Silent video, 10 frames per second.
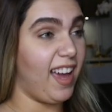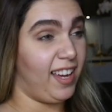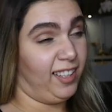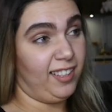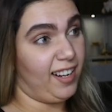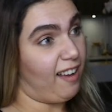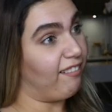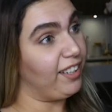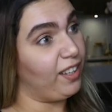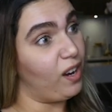I could have
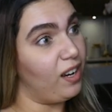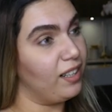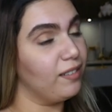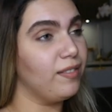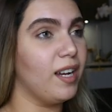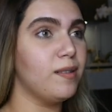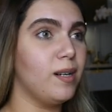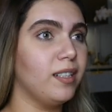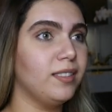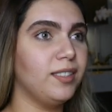a yacht if I
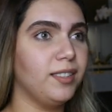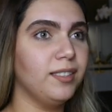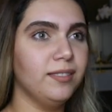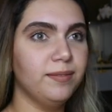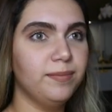want to.